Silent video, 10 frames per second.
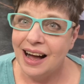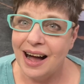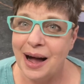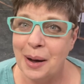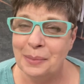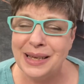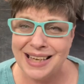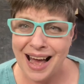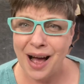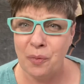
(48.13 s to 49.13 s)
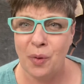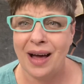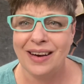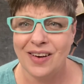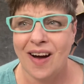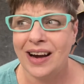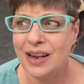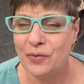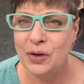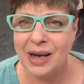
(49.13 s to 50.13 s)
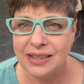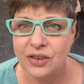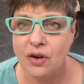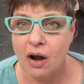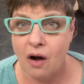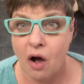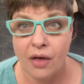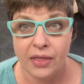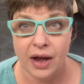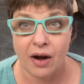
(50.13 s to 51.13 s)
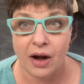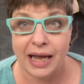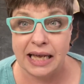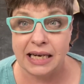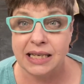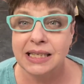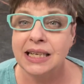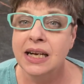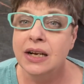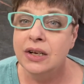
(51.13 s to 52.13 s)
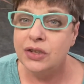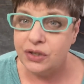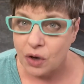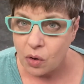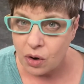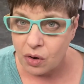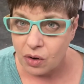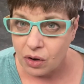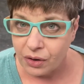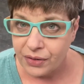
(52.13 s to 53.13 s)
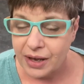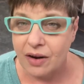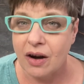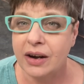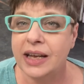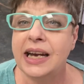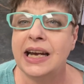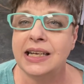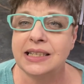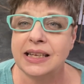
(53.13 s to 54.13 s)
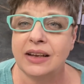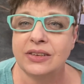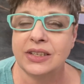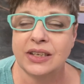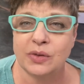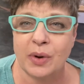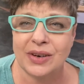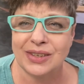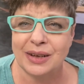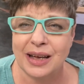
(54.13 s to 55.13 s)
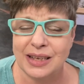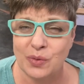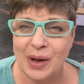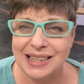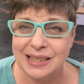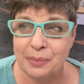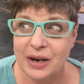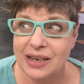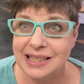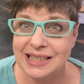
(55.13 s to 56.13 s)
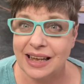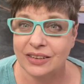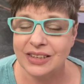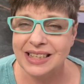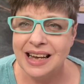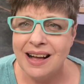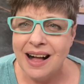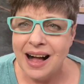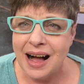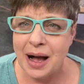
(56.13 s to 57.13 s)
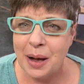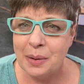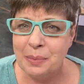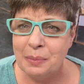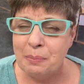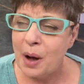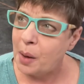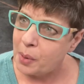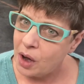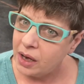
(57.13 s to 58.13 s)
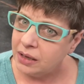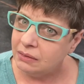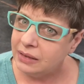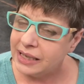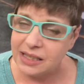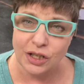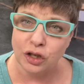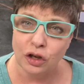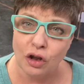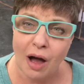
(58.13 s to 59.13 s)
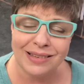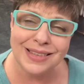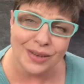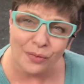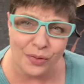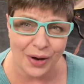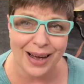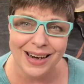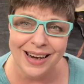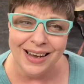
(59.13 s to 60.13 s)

Yeah, Whatnot, if you guys are not on there, it is so cool. There are Canadian sellers as well as American sellers. Pop on, it's lots of fun.